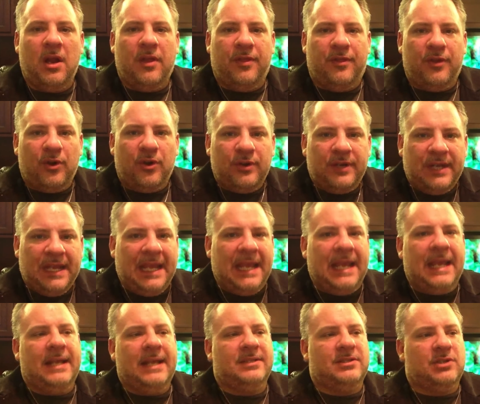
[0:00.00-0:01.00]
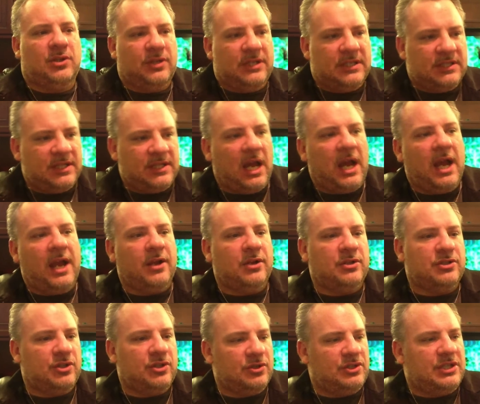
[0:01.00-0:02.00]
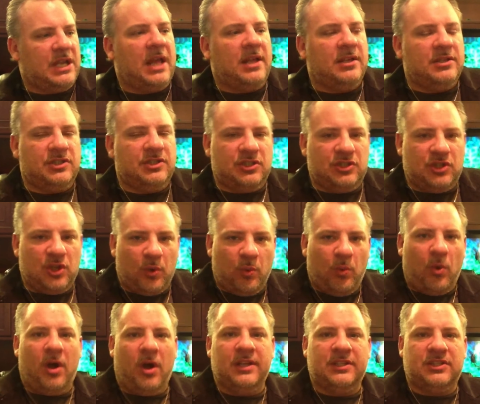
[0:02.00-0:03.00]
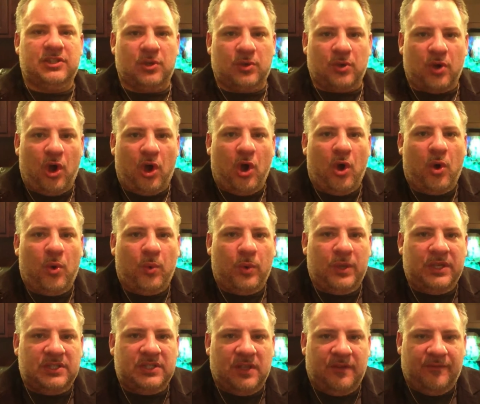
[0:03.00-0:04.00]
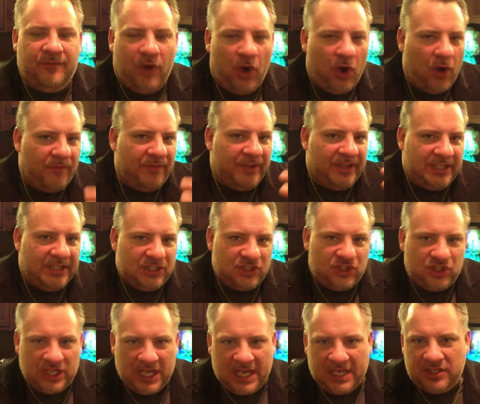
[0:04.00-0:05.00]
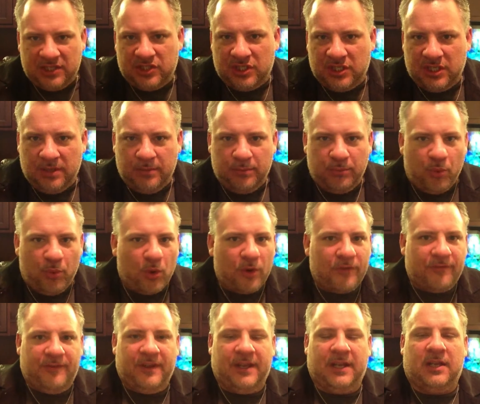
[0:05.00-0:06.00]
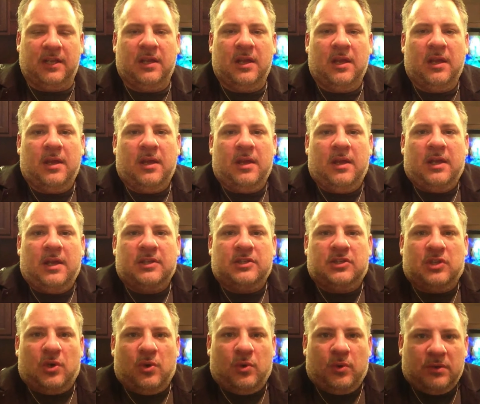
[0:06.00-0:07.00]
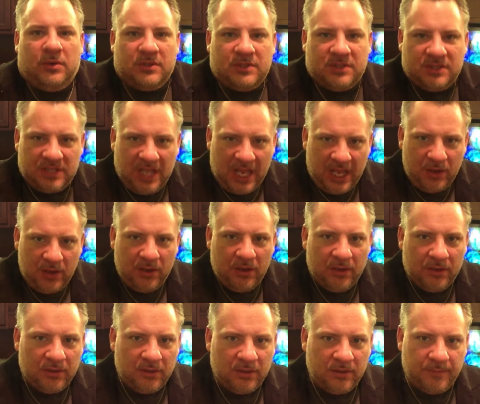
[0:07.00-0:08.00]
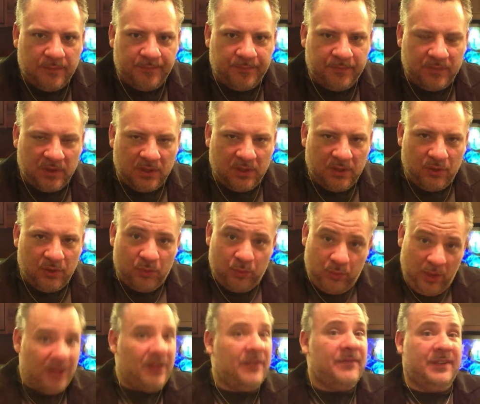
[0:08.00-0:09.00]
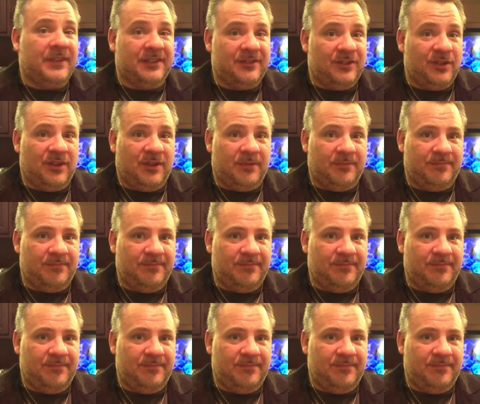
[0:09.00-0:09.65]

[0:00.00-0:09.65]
Their needs, their desires, their challenges, their wants are always evolving and changing and morphing. So stay relevant to them.